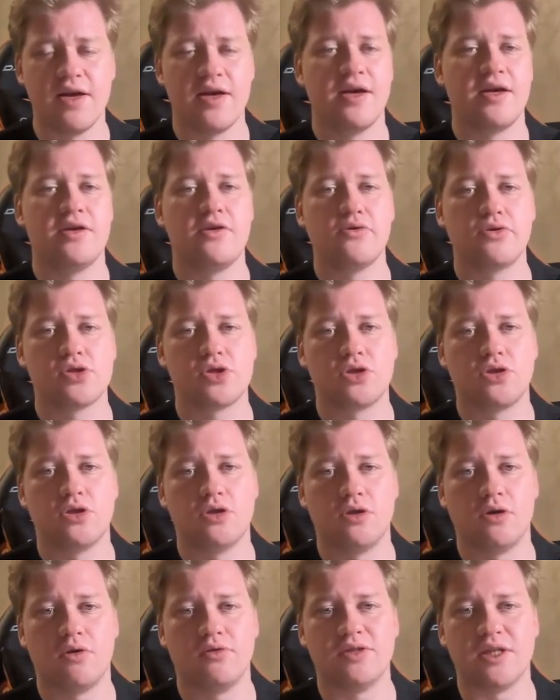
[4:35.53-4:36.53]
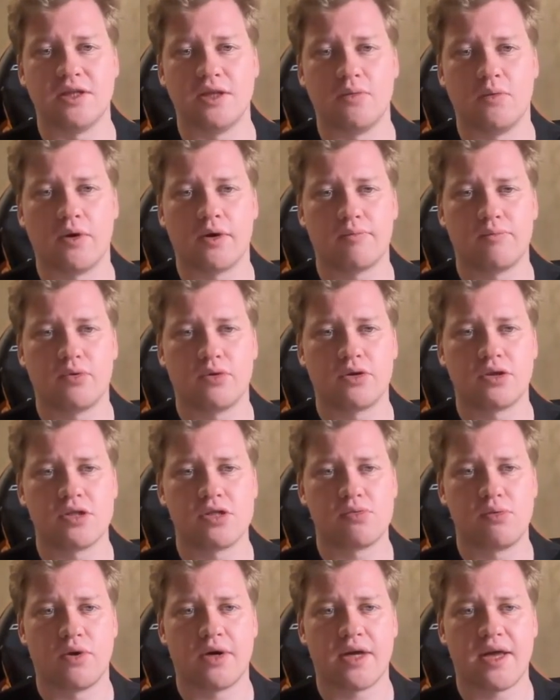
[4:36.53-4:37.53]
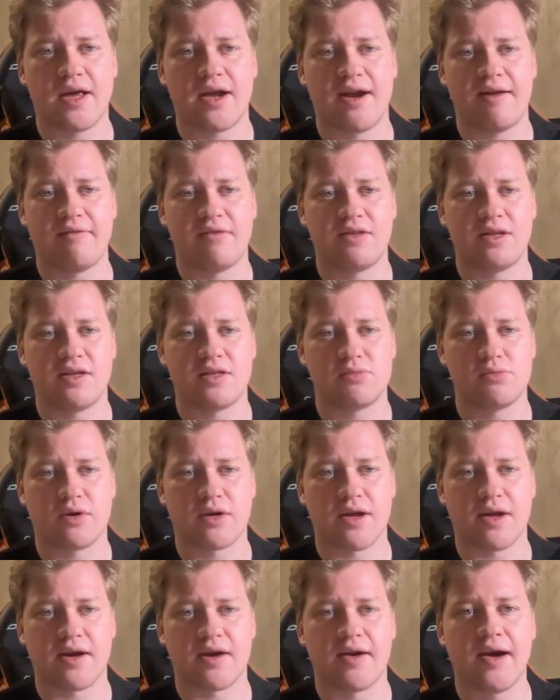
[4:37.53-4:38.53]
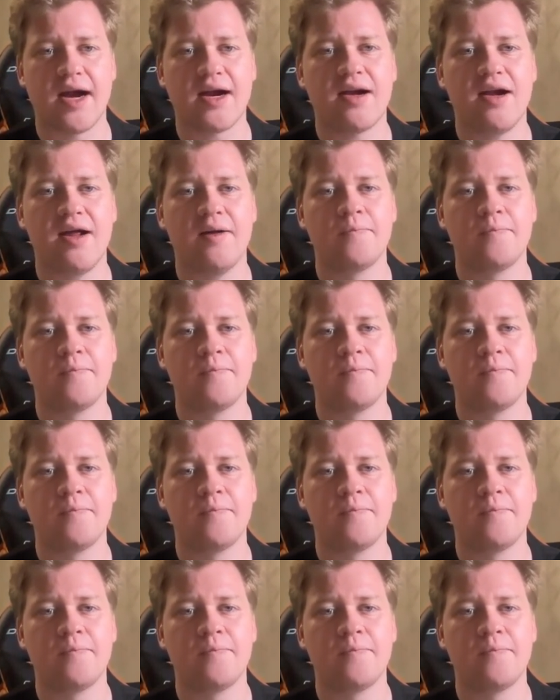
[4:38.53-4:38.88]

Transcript: user to know that the bot is working and everything is working correctly.